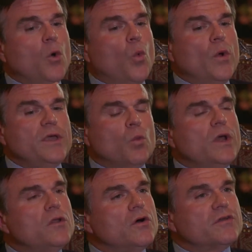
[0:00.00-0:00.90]

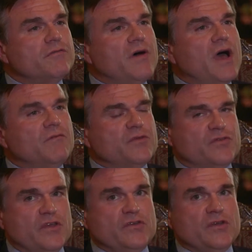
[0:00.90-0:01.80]
we look to find
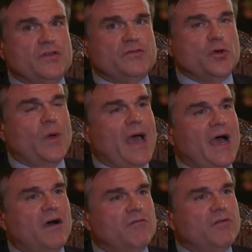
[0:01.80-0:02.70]
physicians who
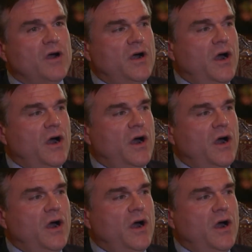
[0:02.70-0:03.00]
have